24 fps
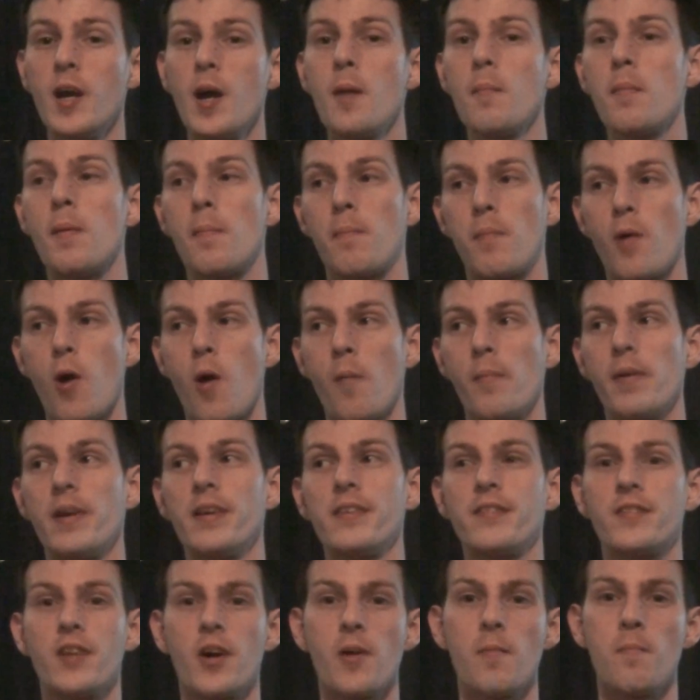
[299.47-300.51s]
But problem is
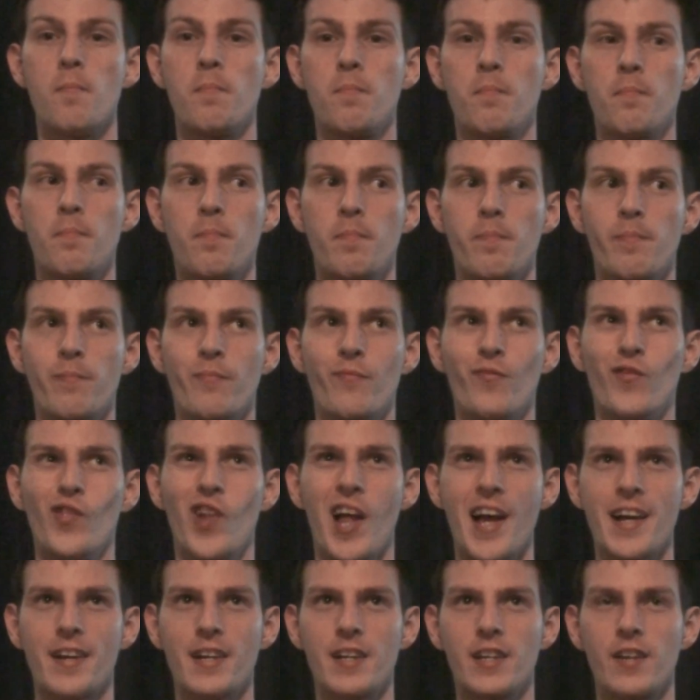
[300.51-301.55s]
though,
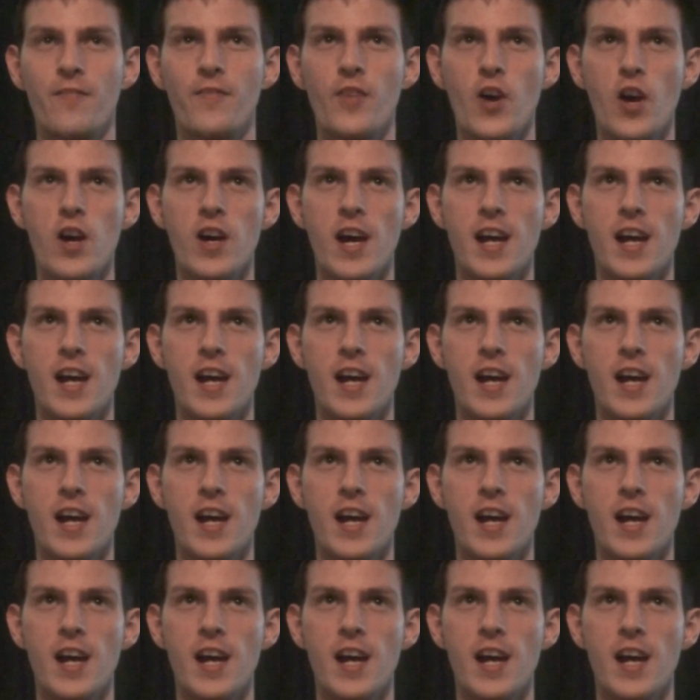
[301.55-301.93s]
like in the